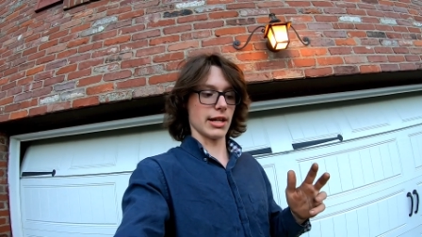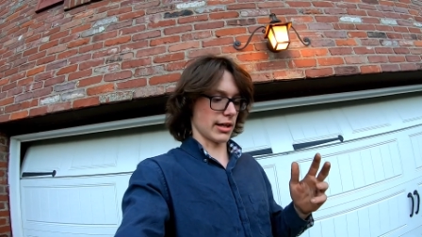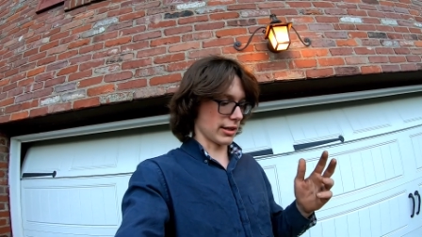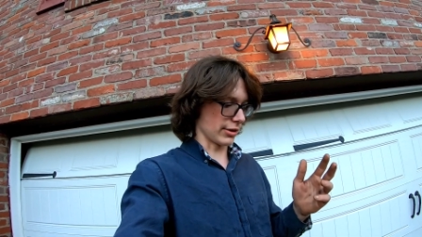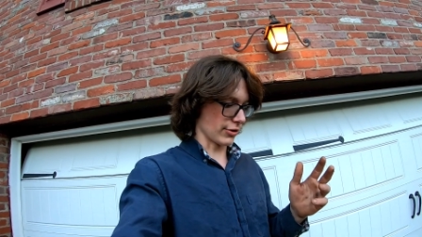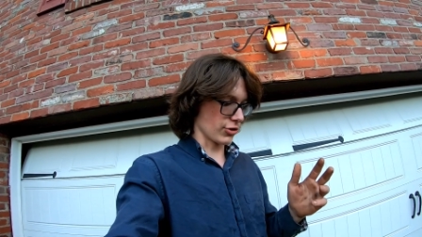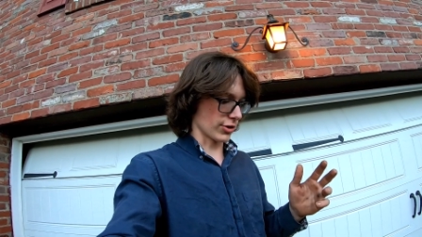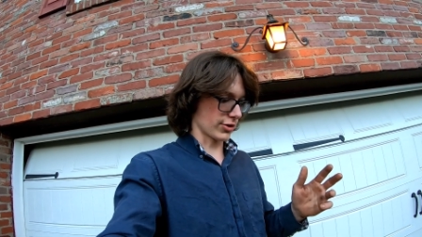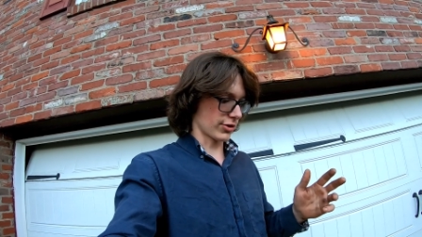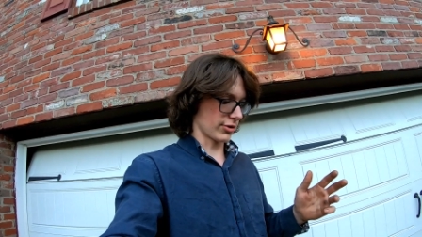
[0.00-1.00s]
and I
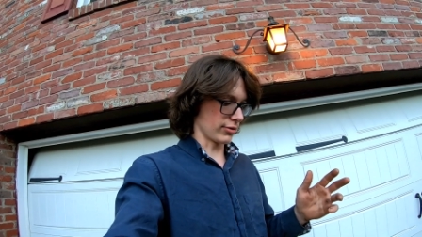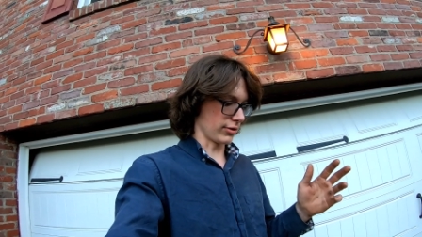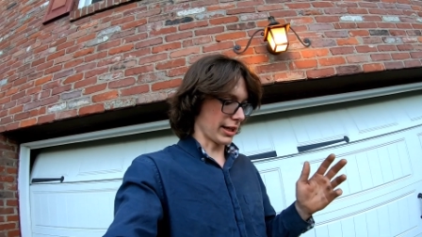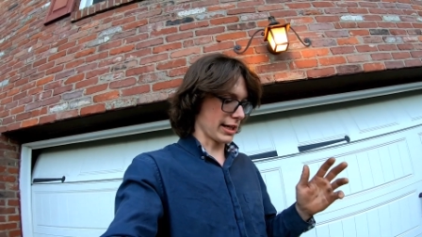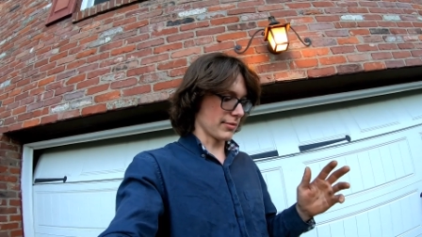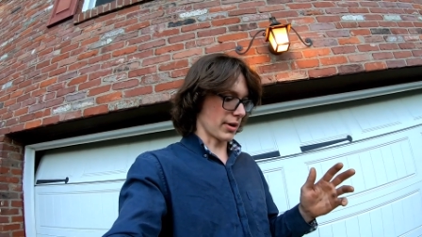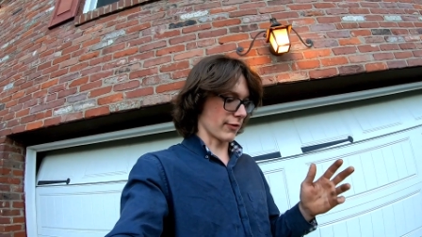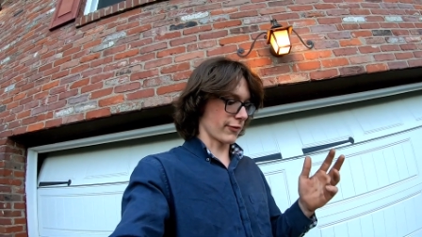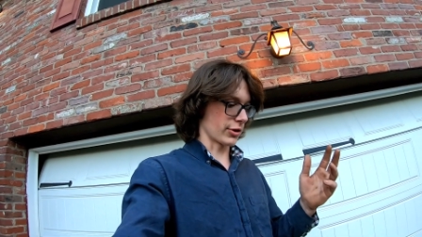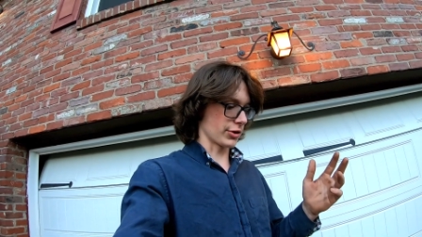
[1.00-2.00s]
just laid my
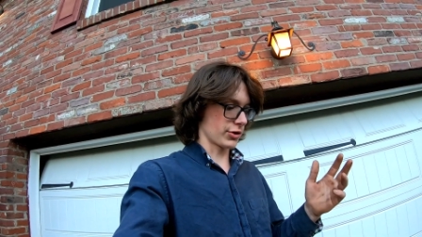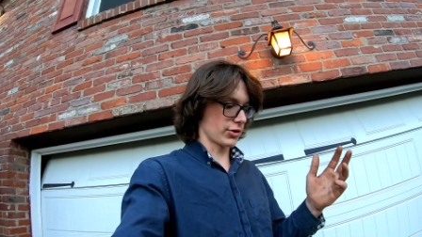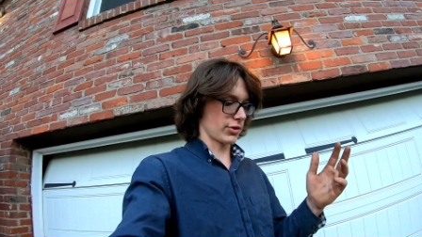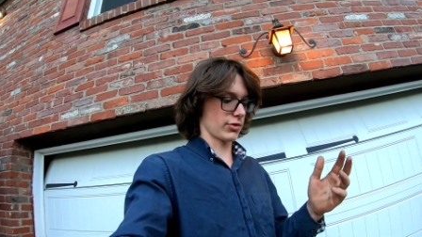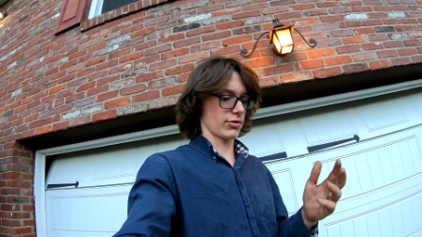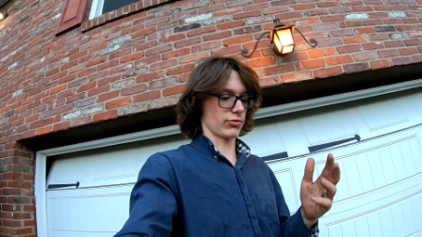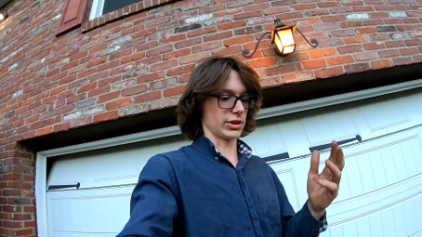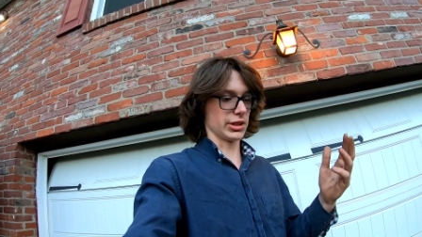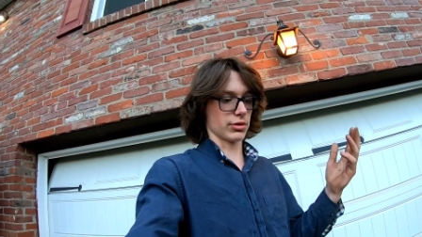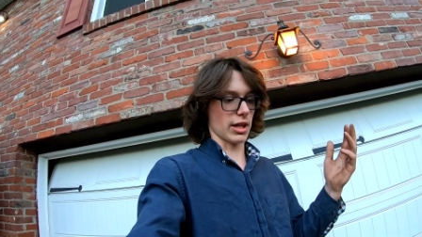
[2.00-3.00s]
first
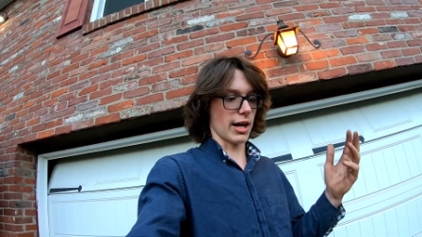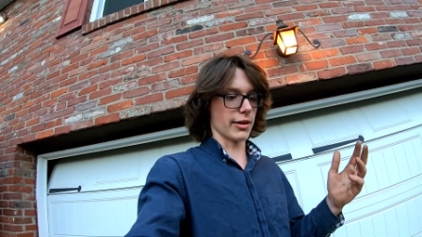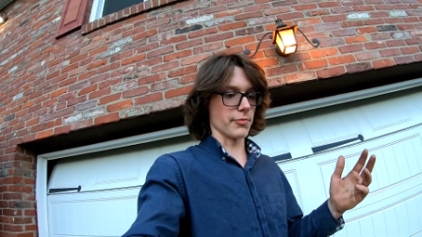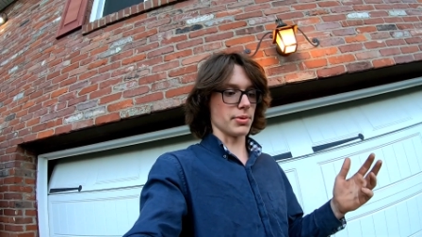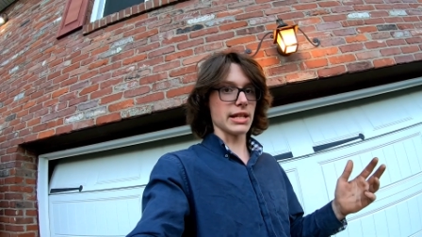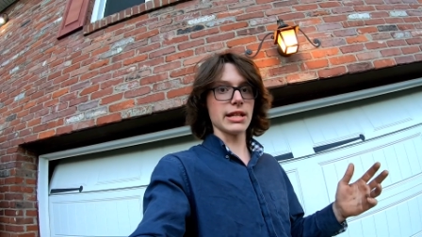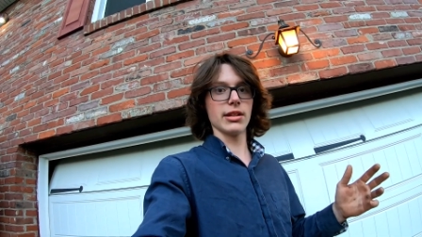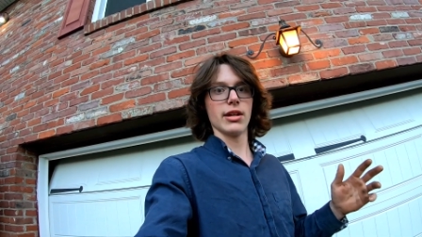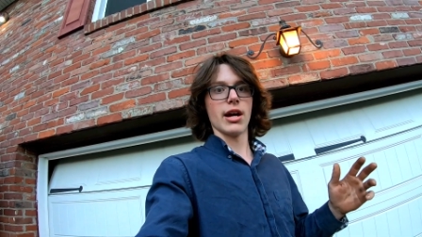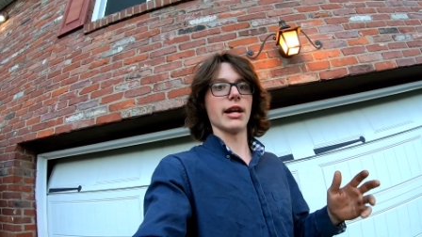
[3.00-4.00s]
real kind of bead.